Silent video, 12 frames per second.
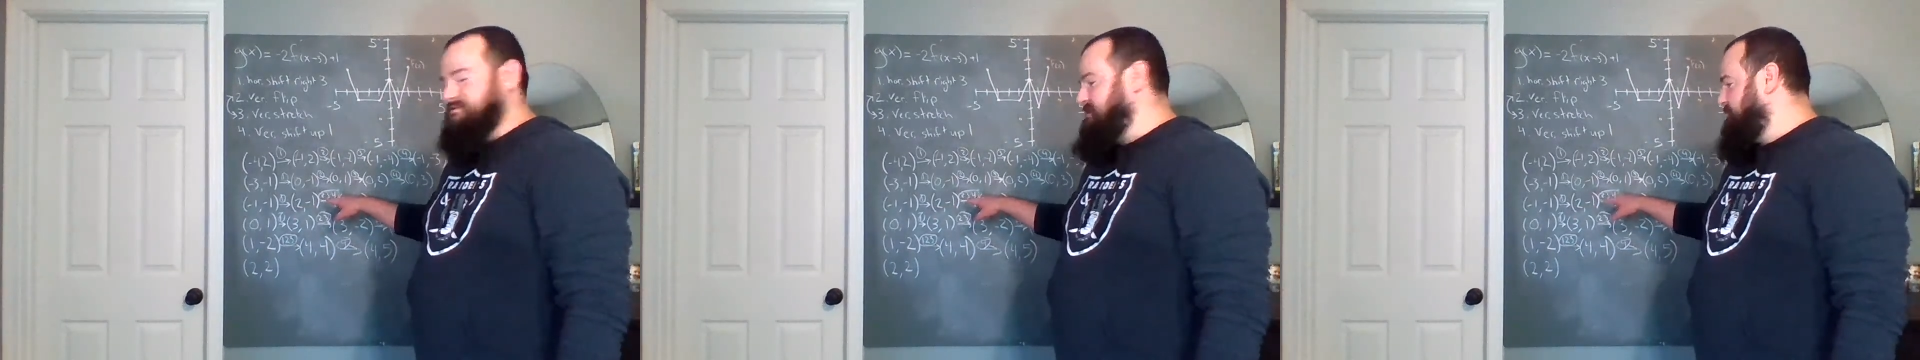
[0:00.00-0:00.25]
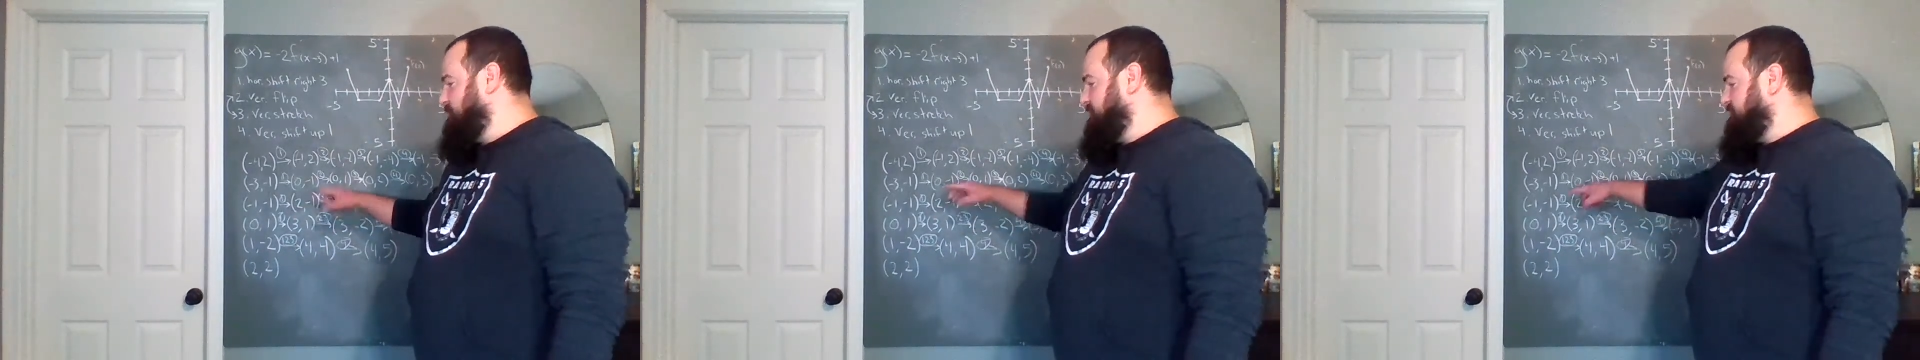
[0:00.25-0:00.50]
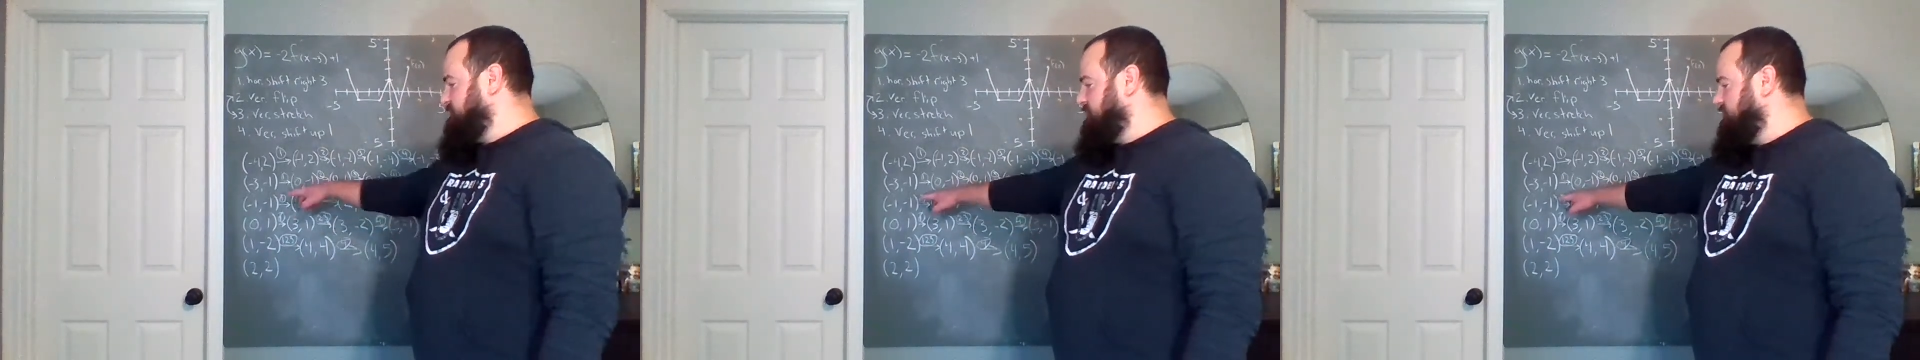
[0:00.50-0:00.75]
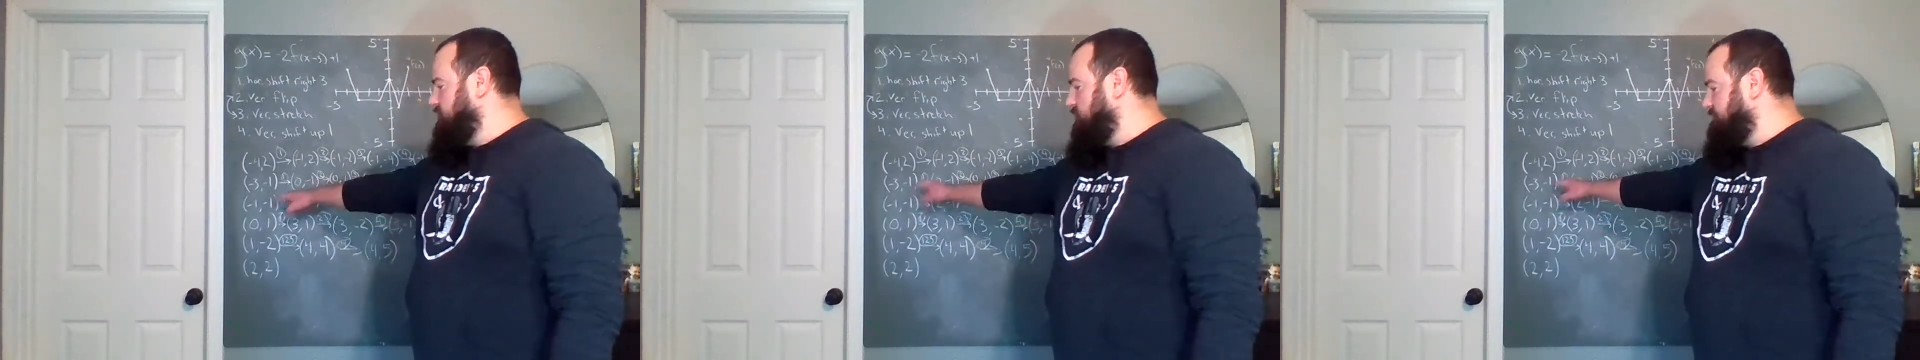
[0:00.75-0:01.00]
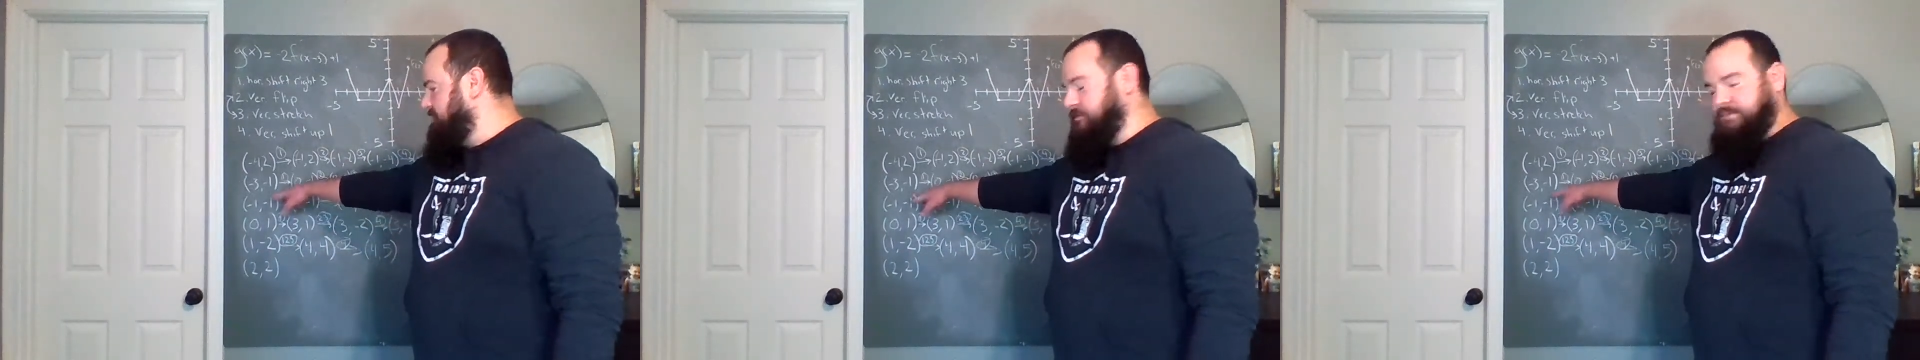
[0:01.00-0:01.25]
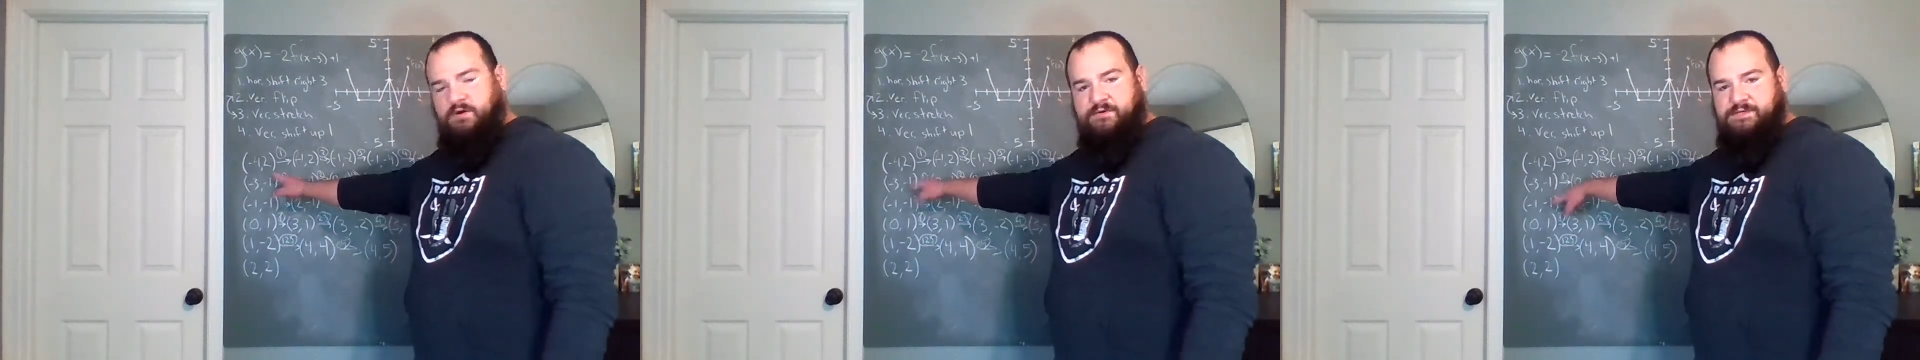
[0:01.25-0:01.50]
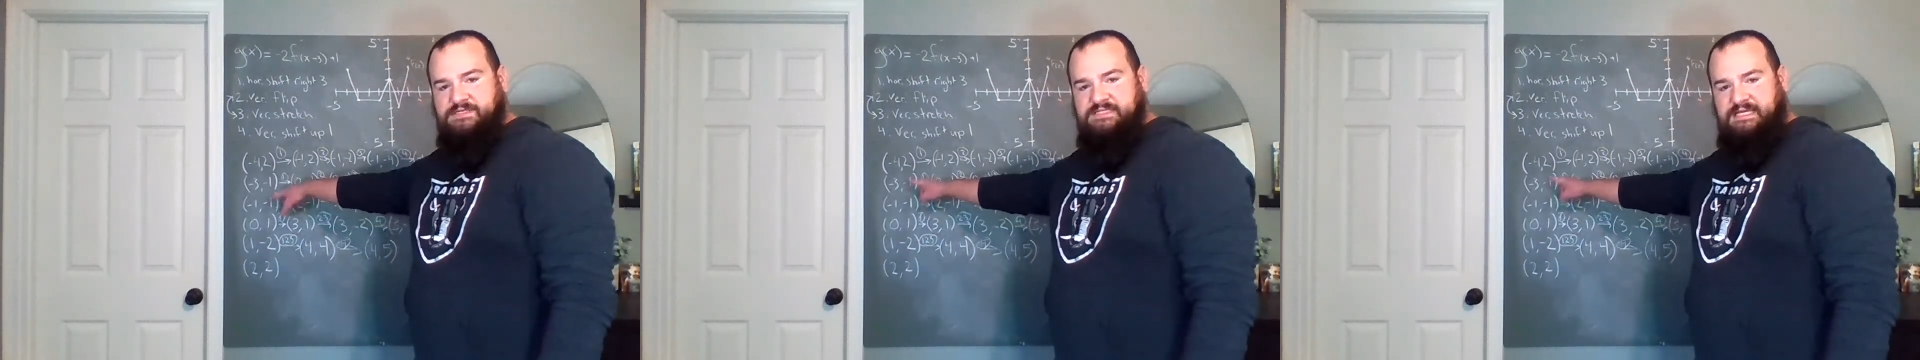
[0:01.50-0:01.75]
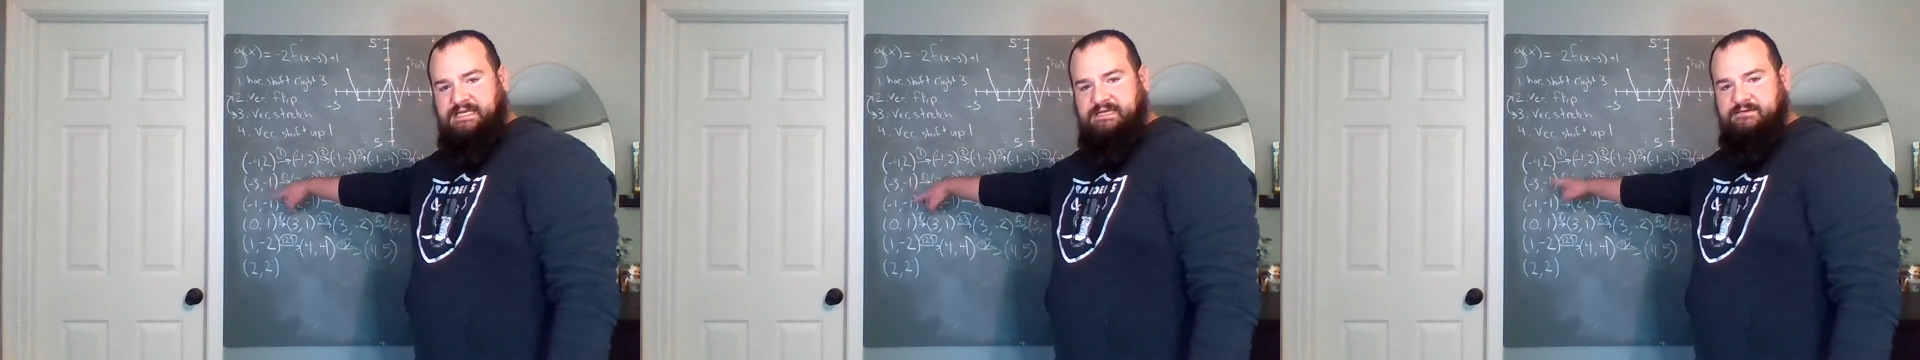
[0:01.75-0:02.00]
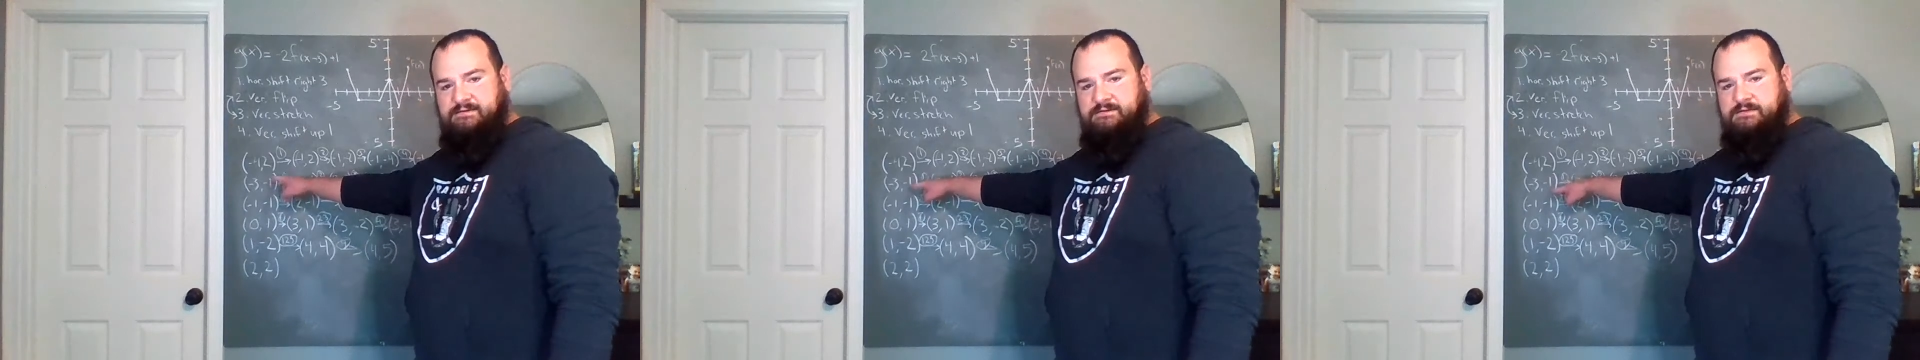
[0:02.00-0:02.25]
steps because we knew what the output already did,